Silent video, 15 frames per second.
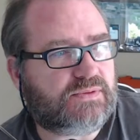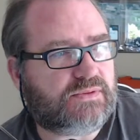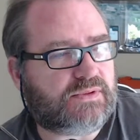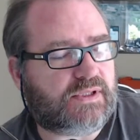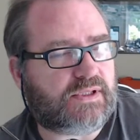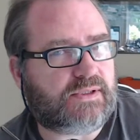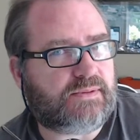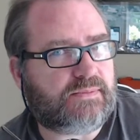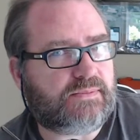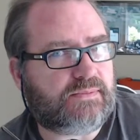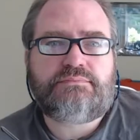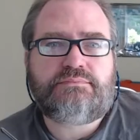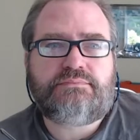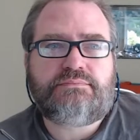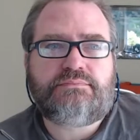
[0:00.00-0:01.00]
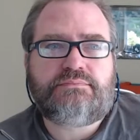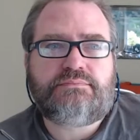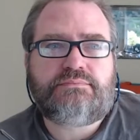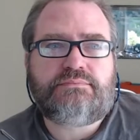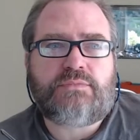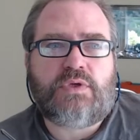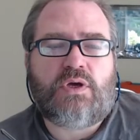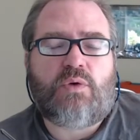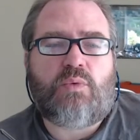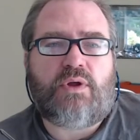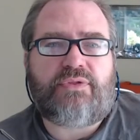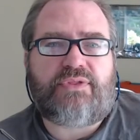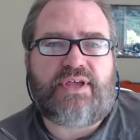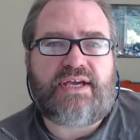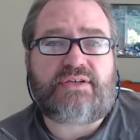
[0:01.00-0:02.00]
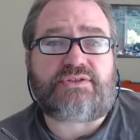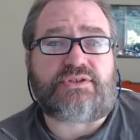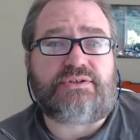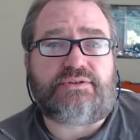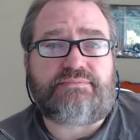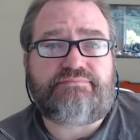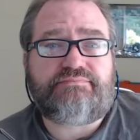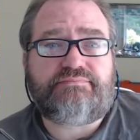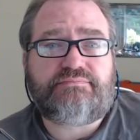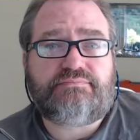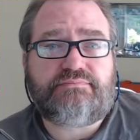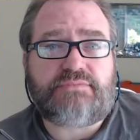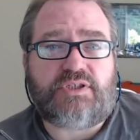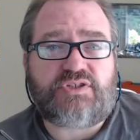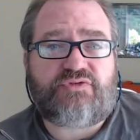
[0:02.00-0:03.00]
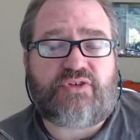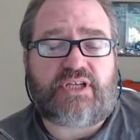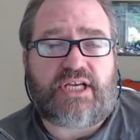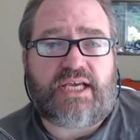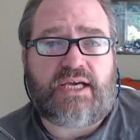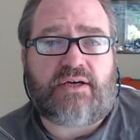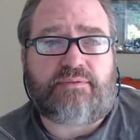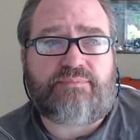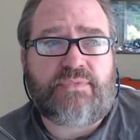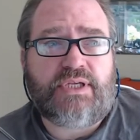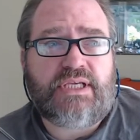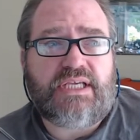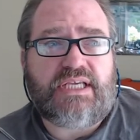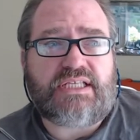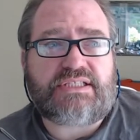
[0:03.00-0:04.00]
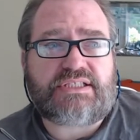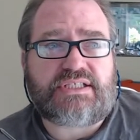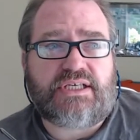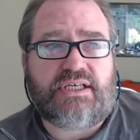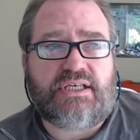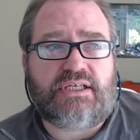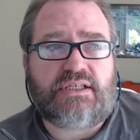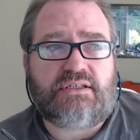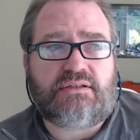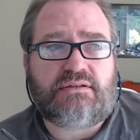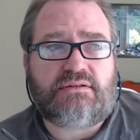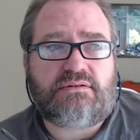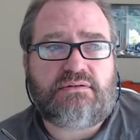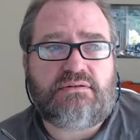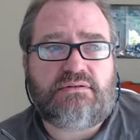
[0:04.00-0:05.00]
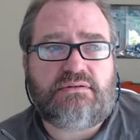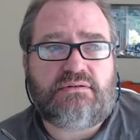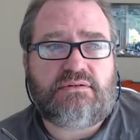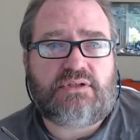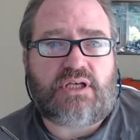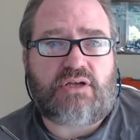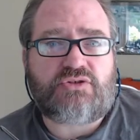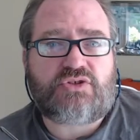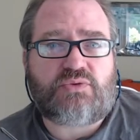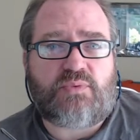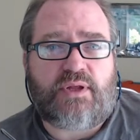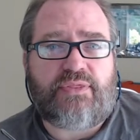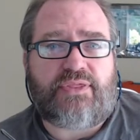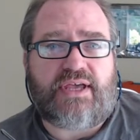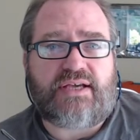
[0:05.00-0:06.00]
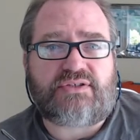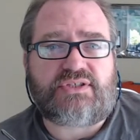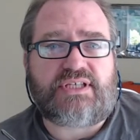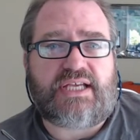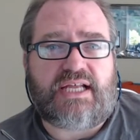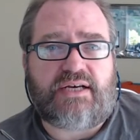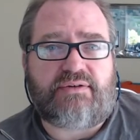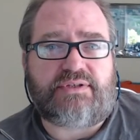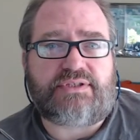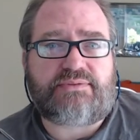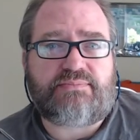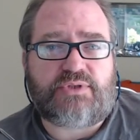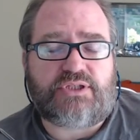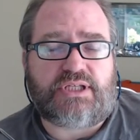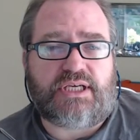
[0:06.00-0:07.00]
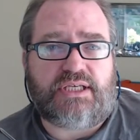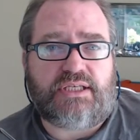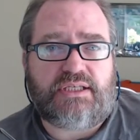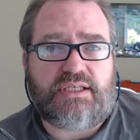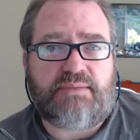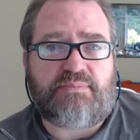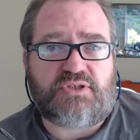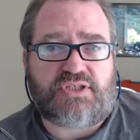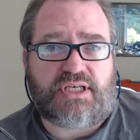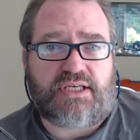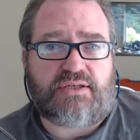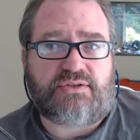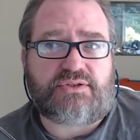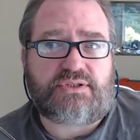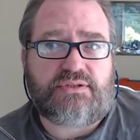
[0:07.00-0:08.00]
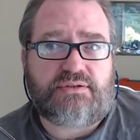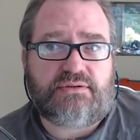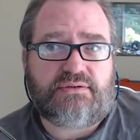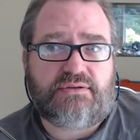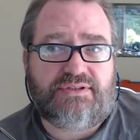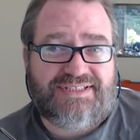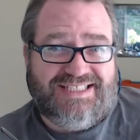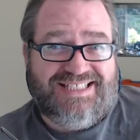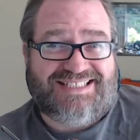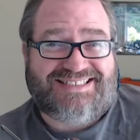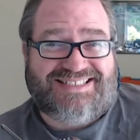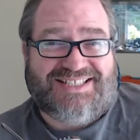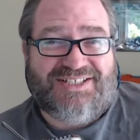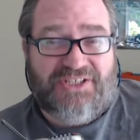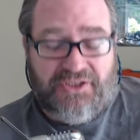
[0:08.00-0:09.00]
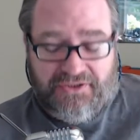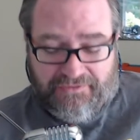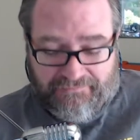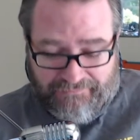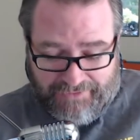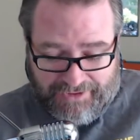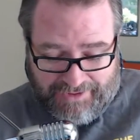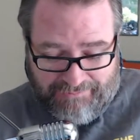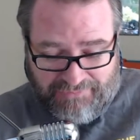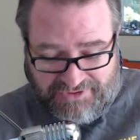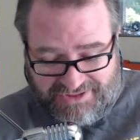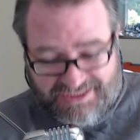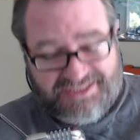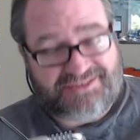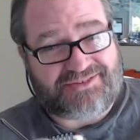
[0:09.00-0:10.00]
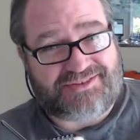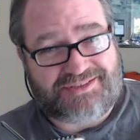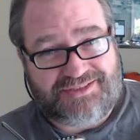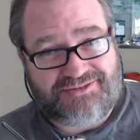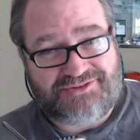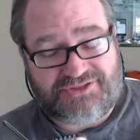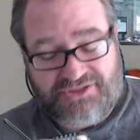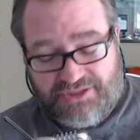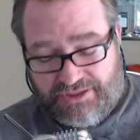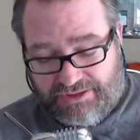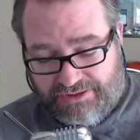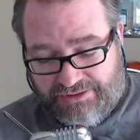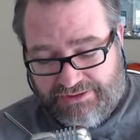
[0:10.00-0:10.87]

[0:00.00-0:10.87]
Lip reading: Yeah. 1,000. I just figured it out. It's close to 1,000 calories per day in potatoes. That's a lot of fucking potatoes. Holy shit.